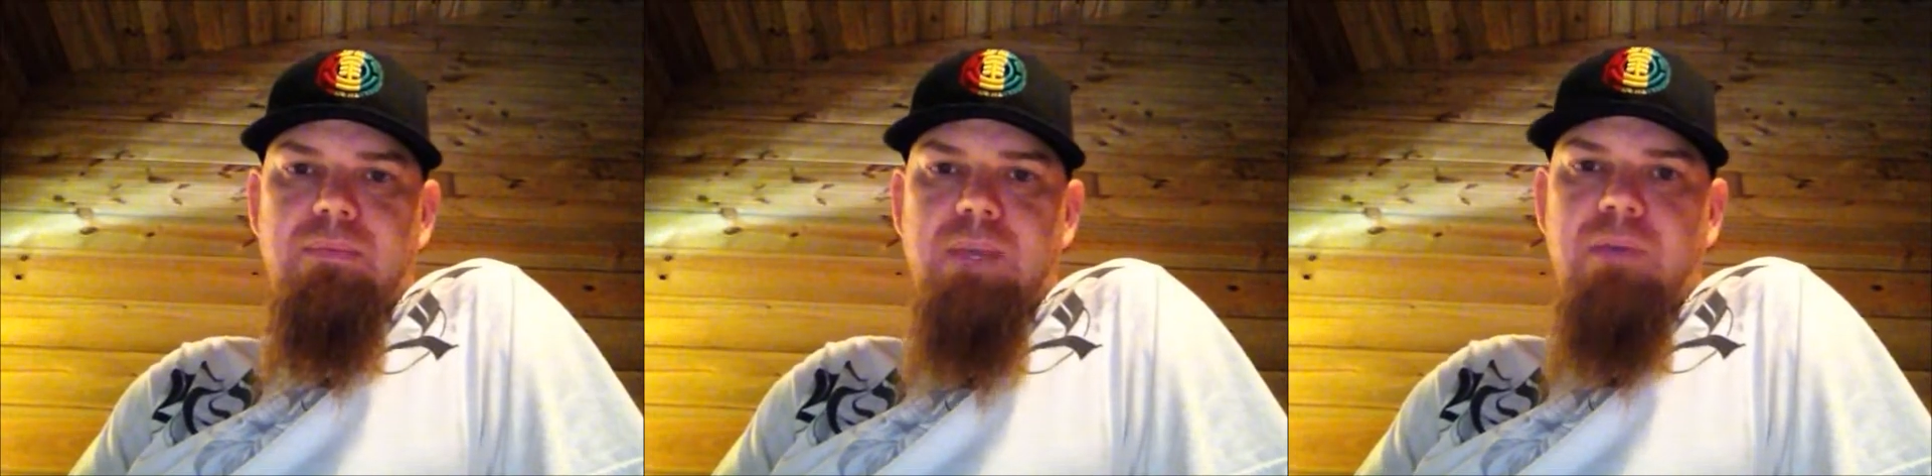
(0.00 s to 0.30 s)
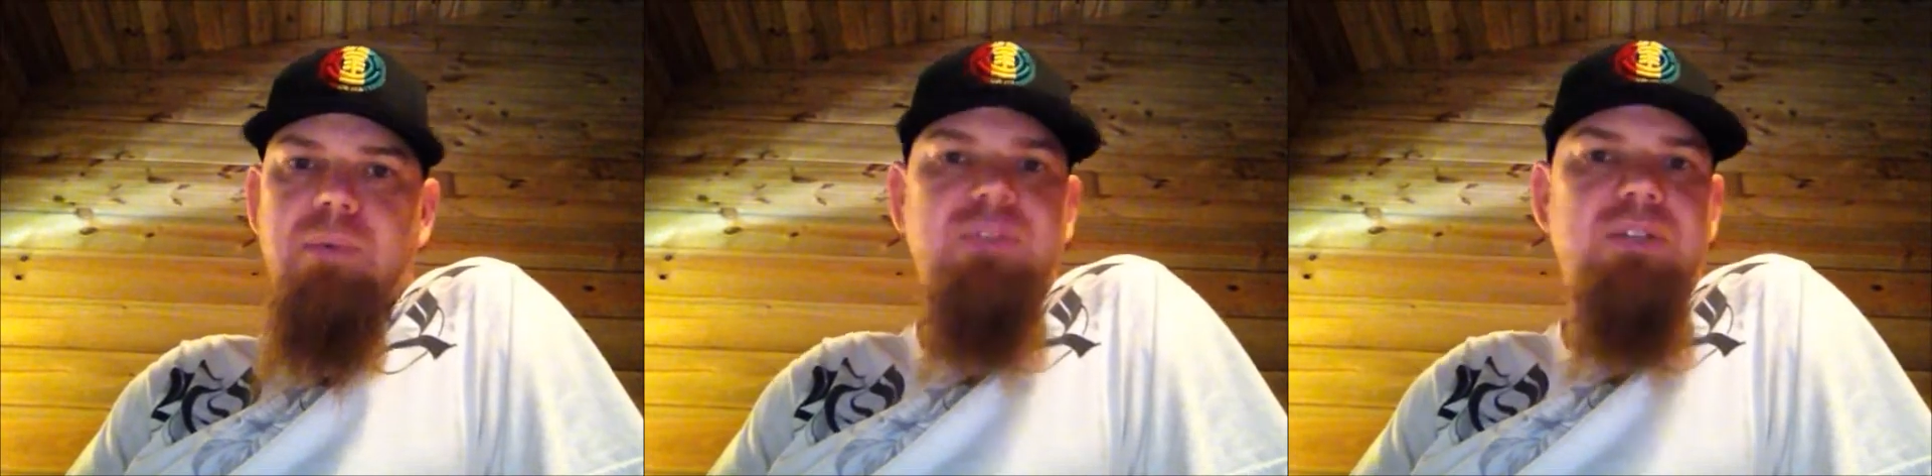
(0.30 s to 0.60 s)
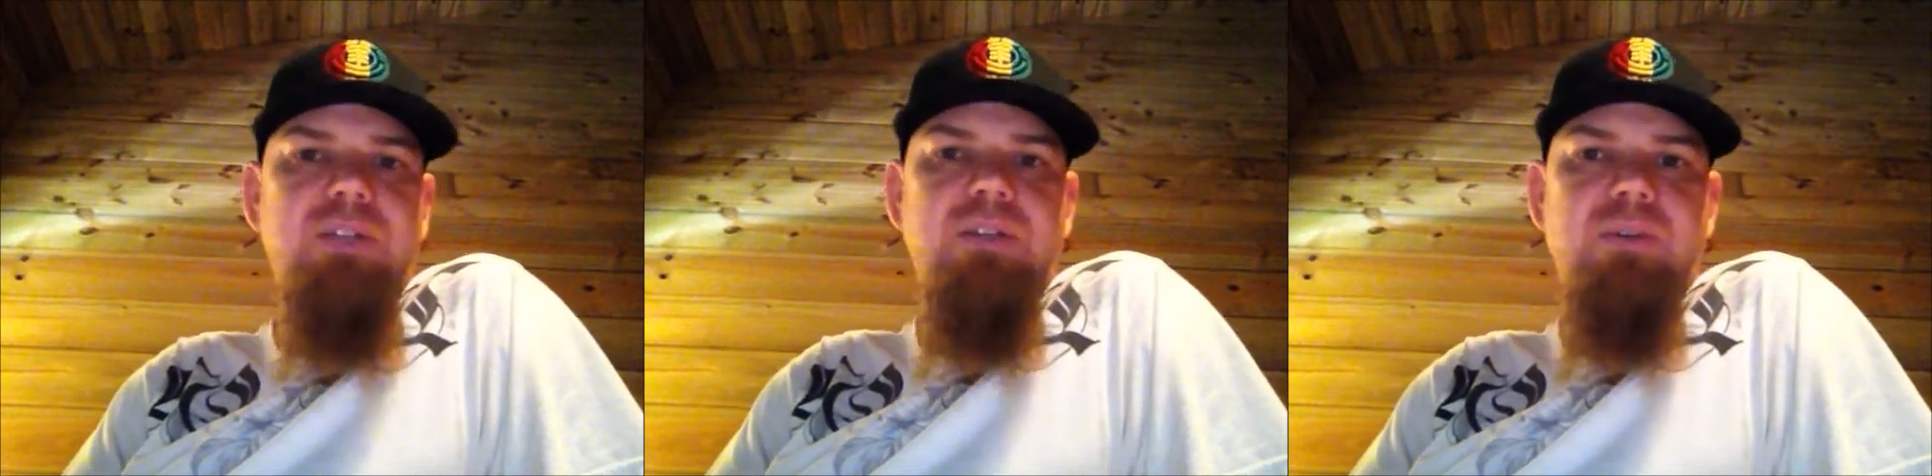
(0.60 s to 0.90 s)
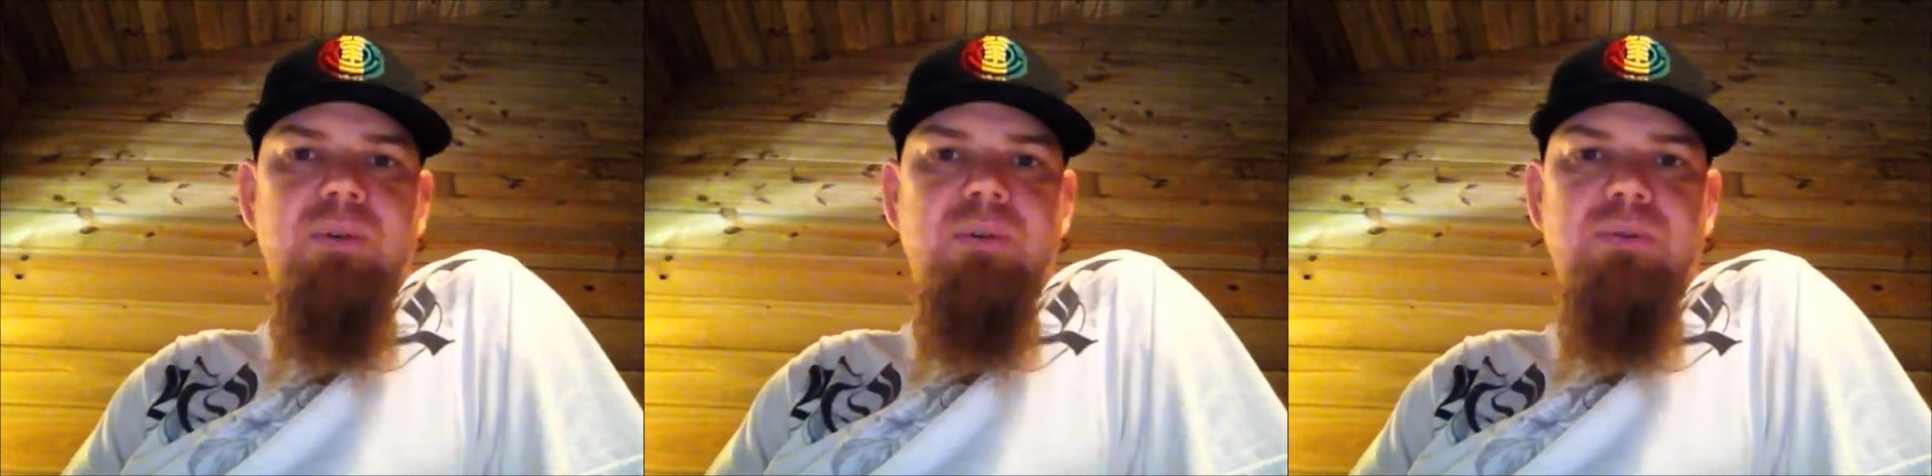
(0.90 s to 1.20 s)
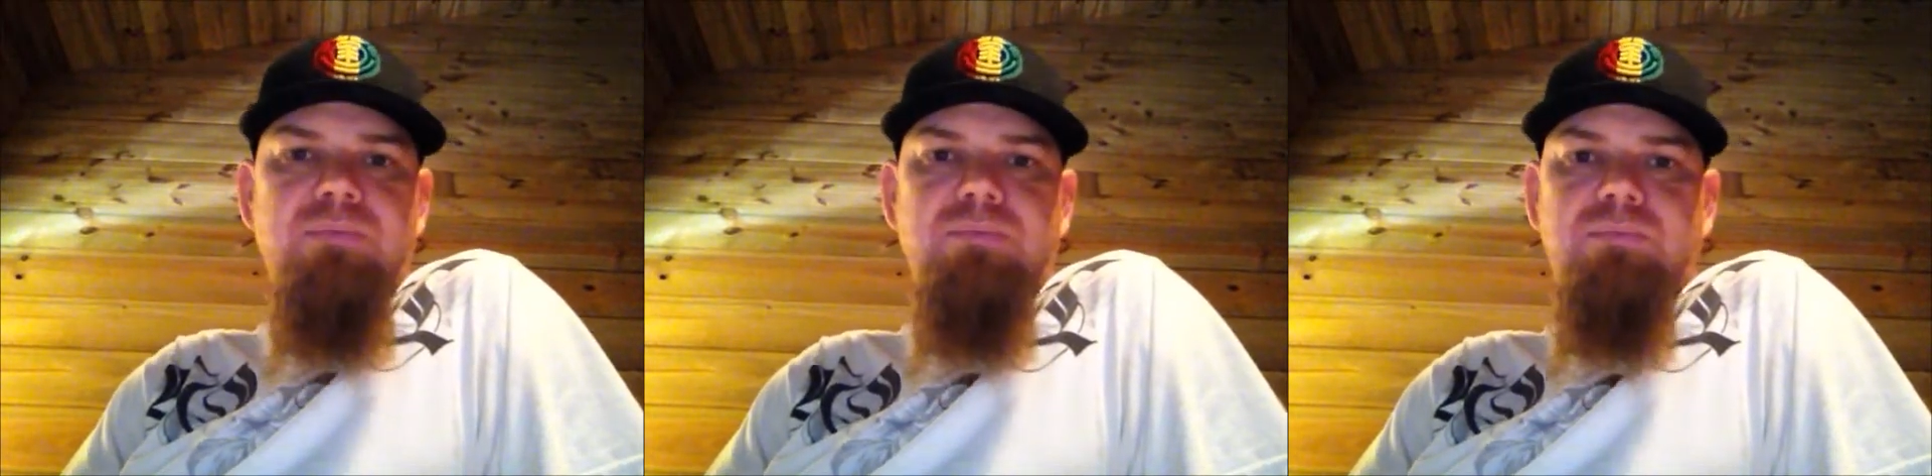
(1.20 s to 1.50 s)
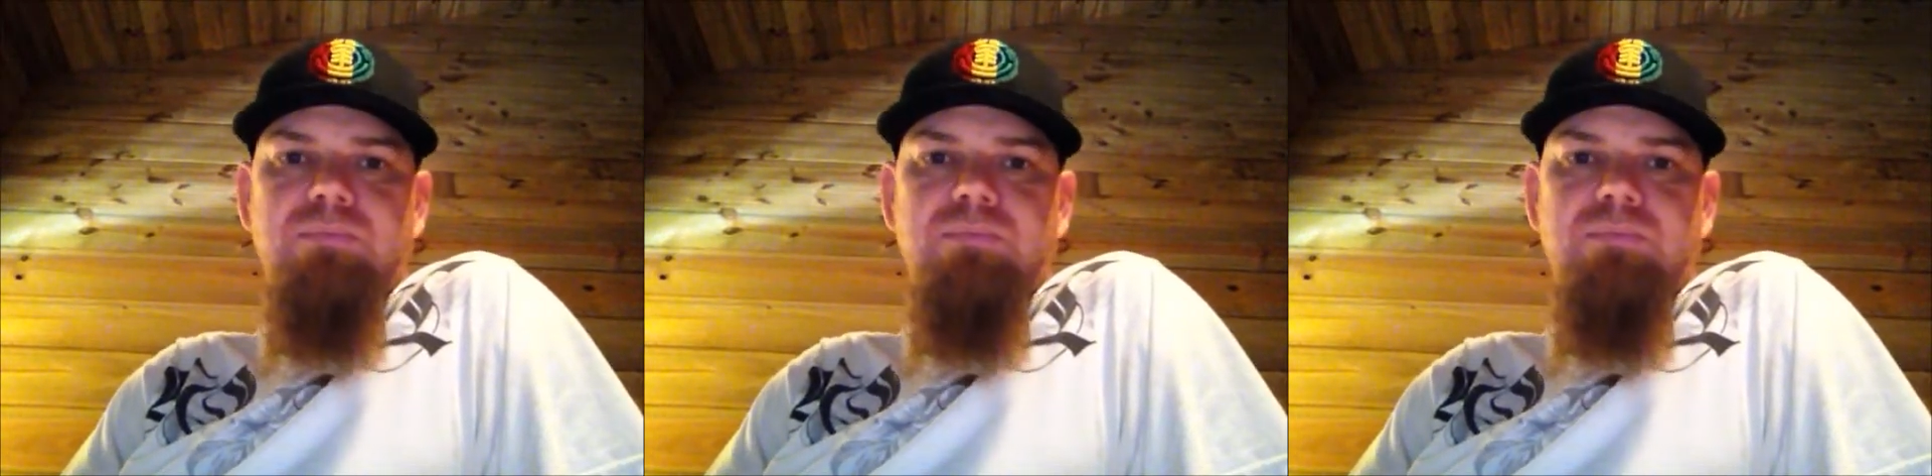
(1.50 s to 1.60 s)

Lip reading: everyone's on their own